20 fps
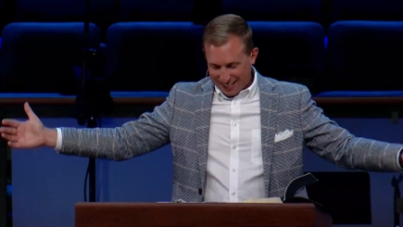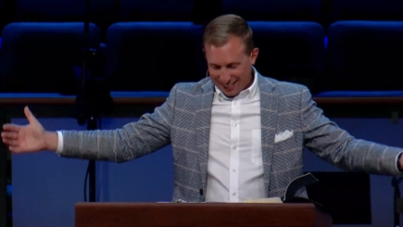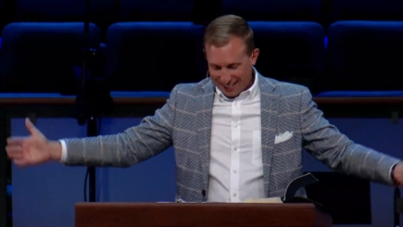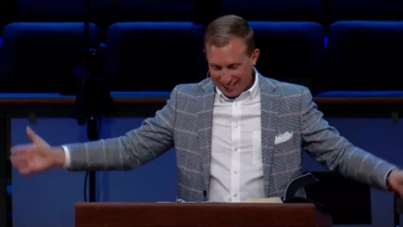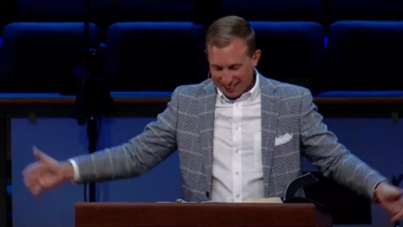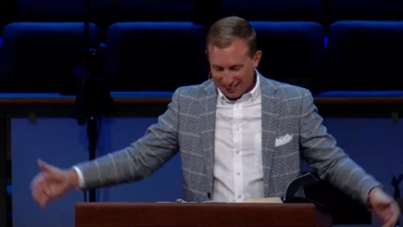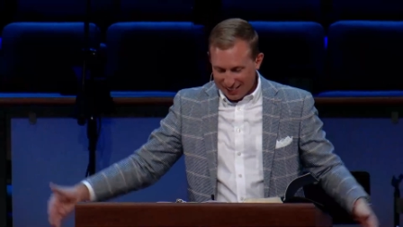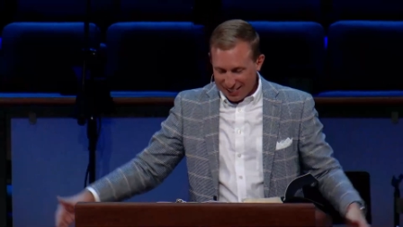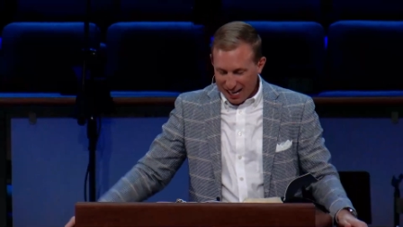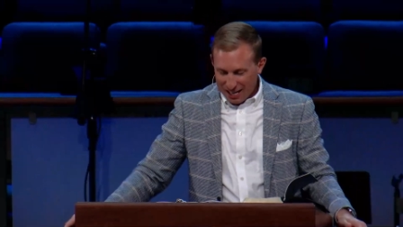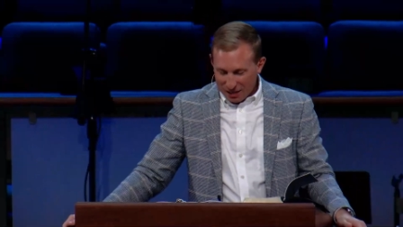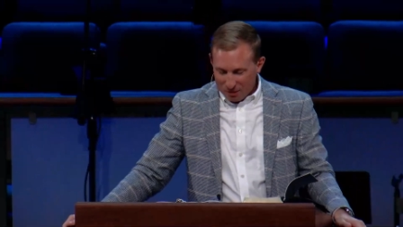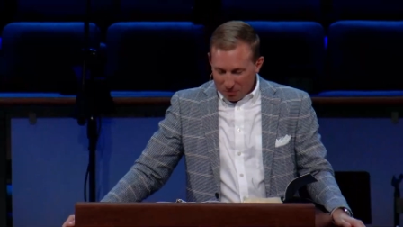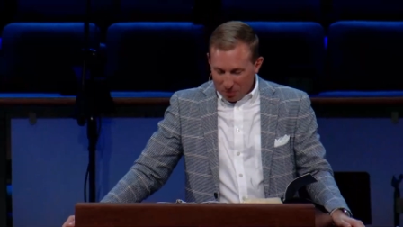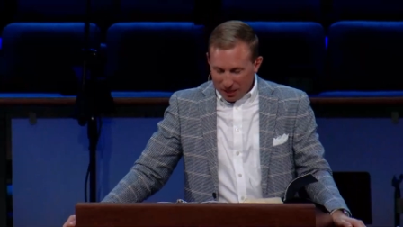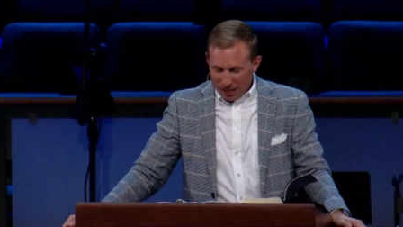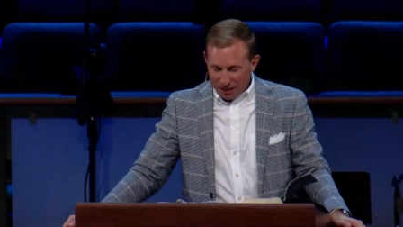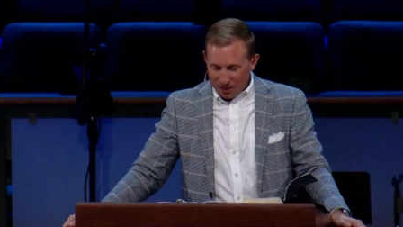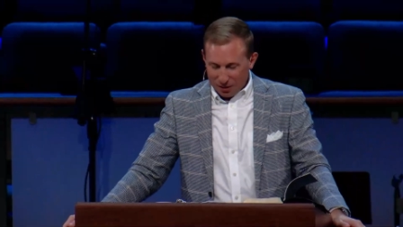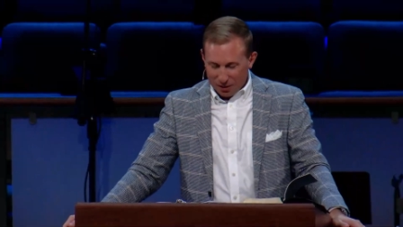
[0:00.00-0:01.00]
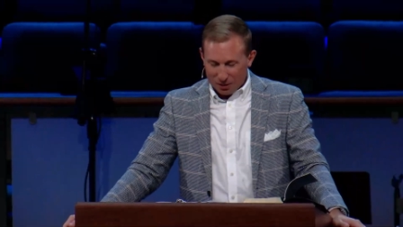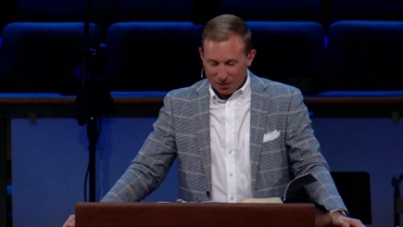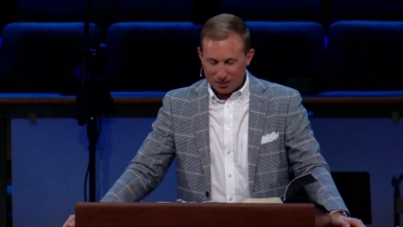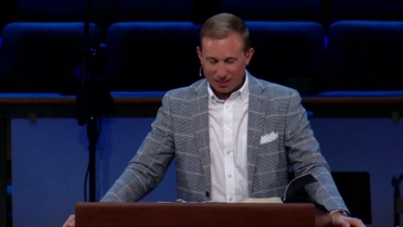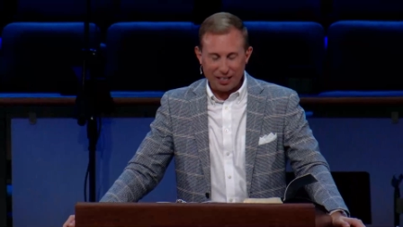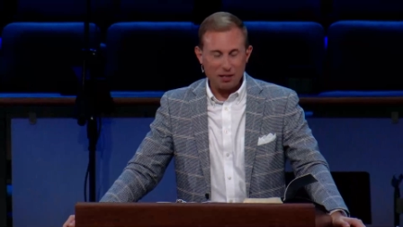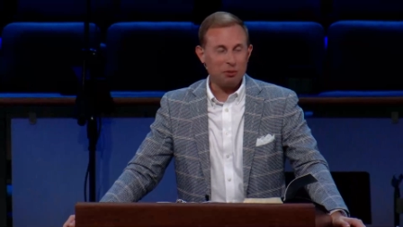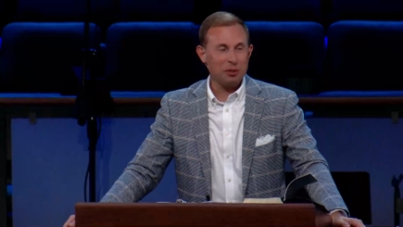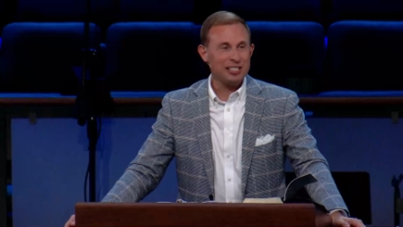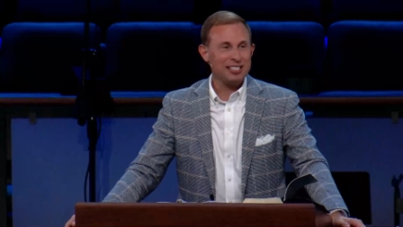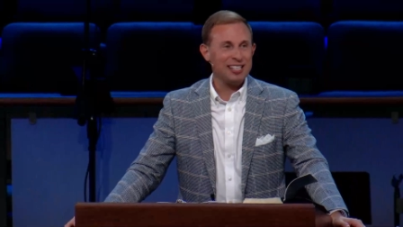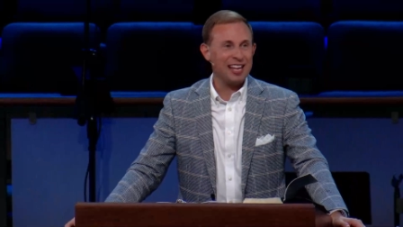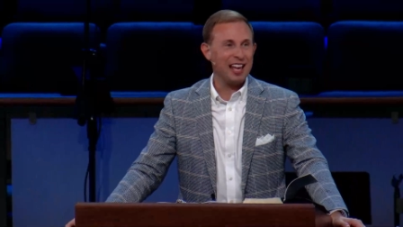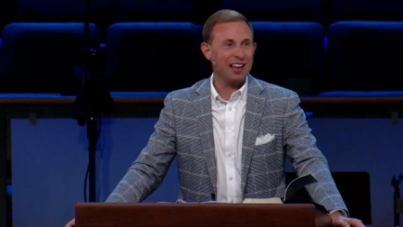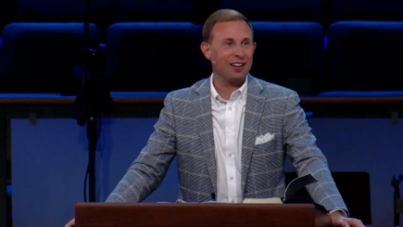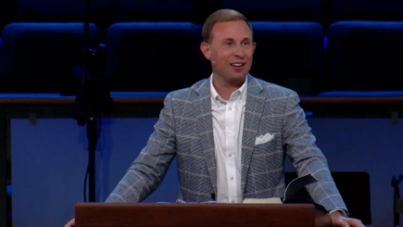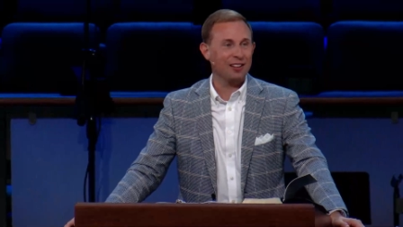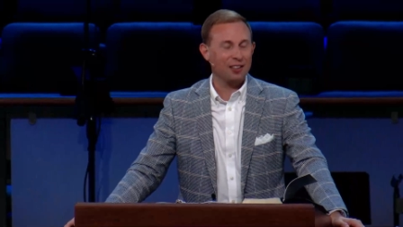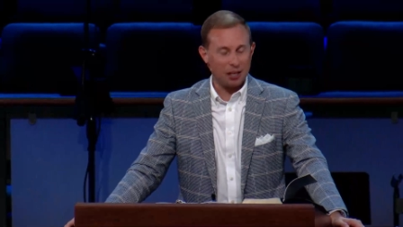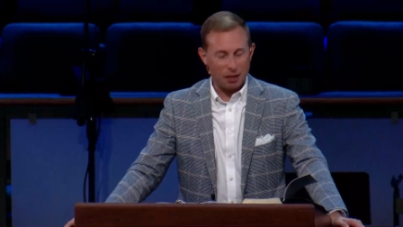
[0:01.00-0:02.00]
In 2 Peter, it would
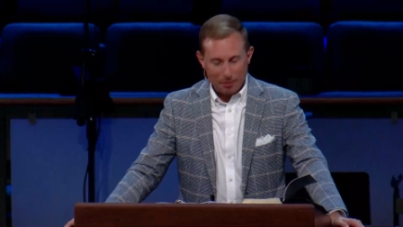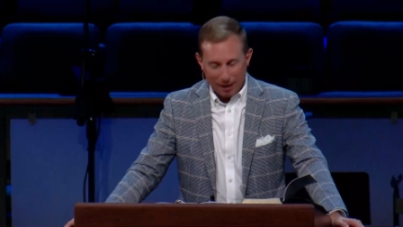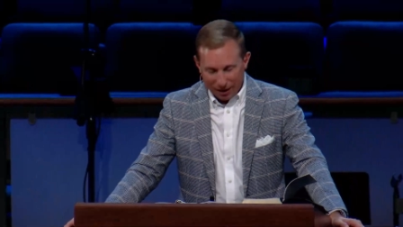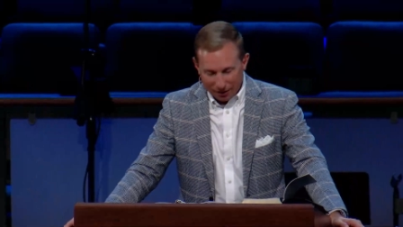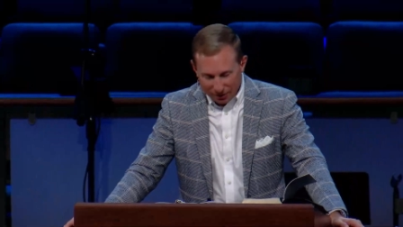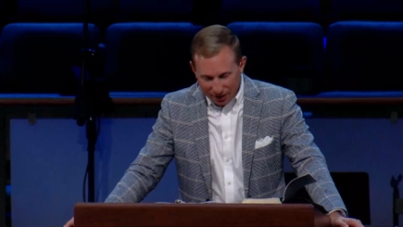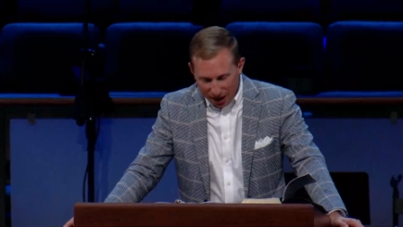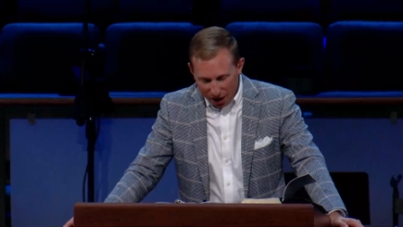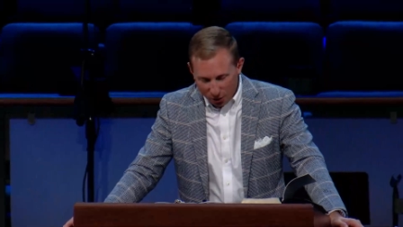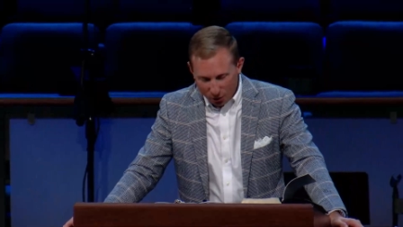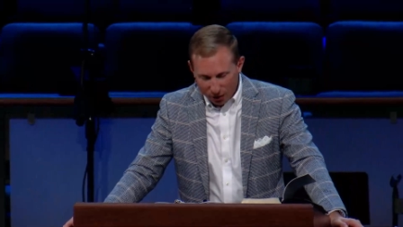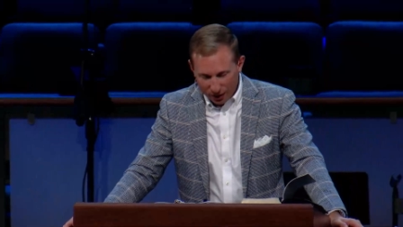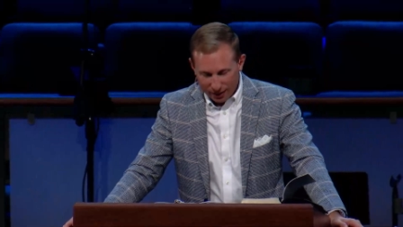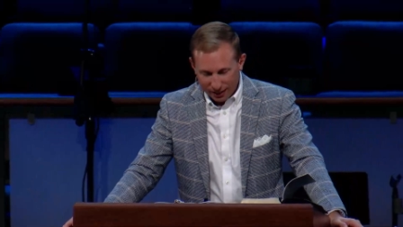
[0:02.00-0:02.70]
tell about Noah.